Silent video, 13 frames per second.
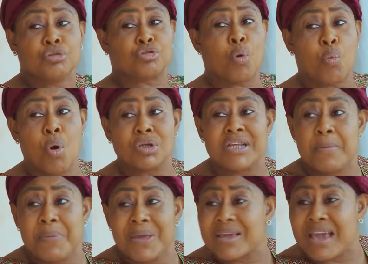
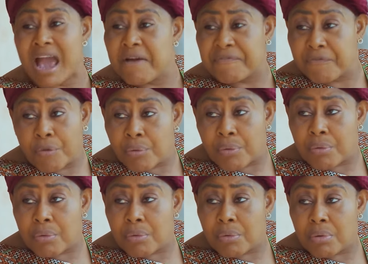Chukwudi, be careful.
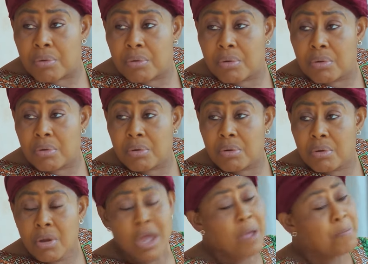
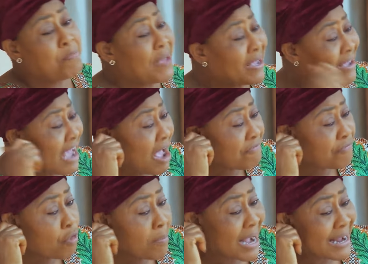Be
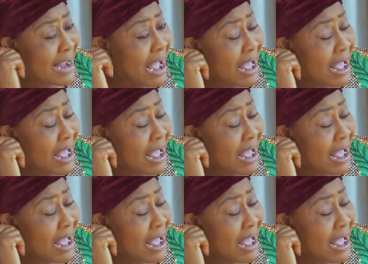careful, Maka